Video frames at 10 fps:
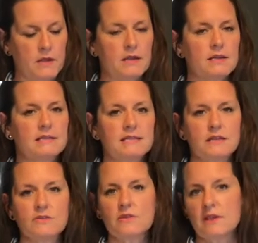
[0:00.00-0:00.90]

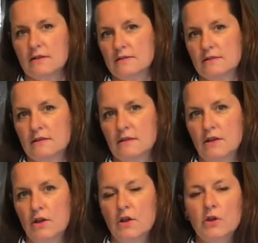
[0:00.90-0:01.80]
Consider this.
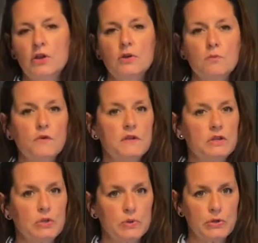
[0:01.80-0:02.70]
You're moving
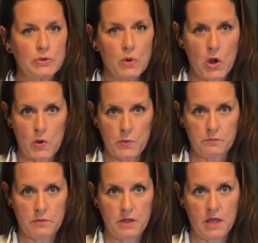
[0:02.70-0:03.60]
to a new home,
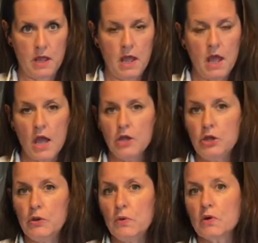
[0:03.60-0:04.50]
and
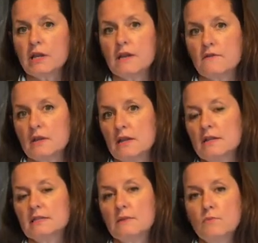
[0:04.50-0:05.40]
you are given
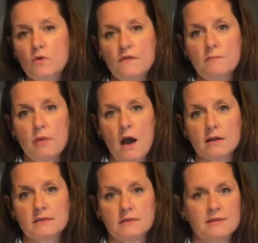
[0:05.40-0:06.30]
some moving
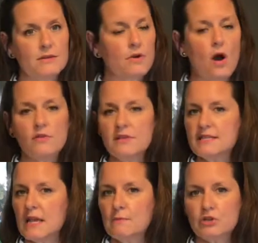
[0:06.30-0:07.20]
boxes. They're all the
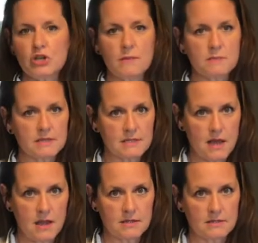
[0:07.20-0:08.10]
same shape and
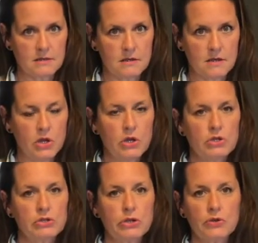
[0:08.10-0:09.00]
size.
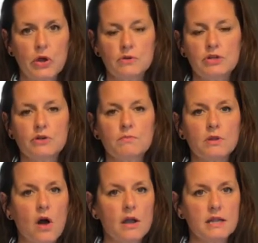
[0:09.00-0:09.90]
So you go to your
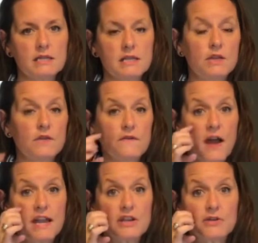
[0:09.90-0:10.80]
belongings and you
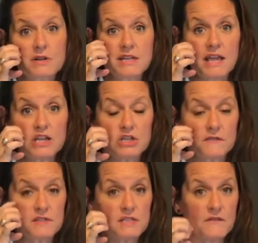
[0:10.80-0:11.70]
find your collection of
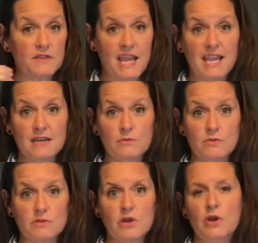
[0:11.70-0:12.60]
stuffed
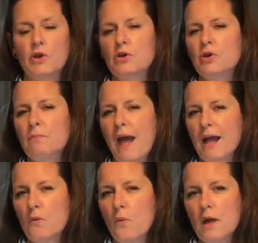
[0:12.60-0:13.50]
animals. You pack
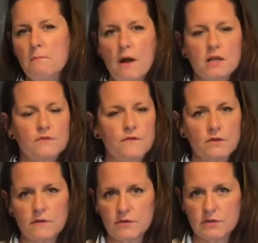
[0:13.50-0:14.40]
1 box full
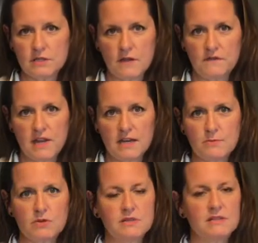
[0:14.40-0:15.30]
of your stuffed
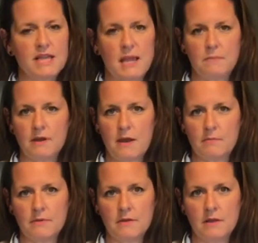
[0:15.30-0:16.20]
animals, tape it up.
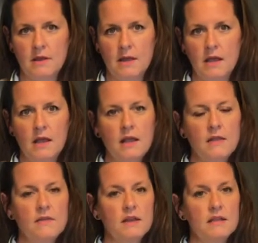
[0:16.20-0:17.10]

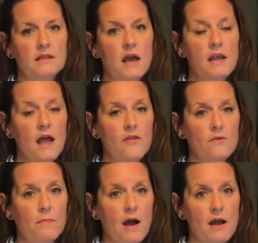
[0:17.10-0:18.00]
Then in another
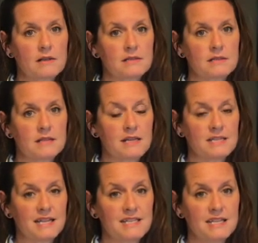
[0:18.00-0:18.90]
box that is
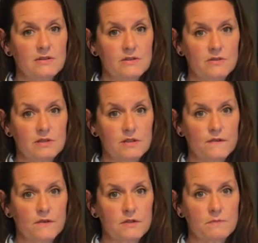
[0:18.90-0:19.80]
identical to the
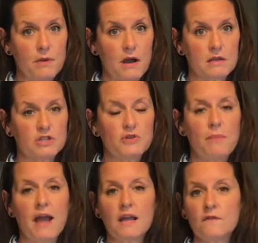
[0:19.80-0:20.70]
first box, you
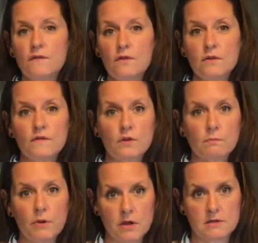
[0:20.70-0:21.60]
pack it full of your
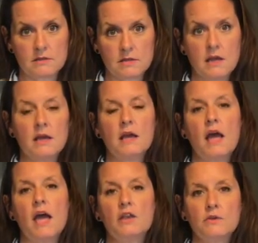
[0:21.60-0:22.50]
books
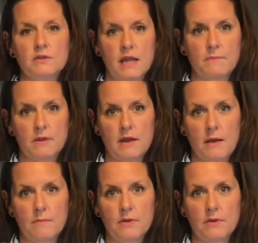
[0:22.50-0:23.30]
and you tape it up.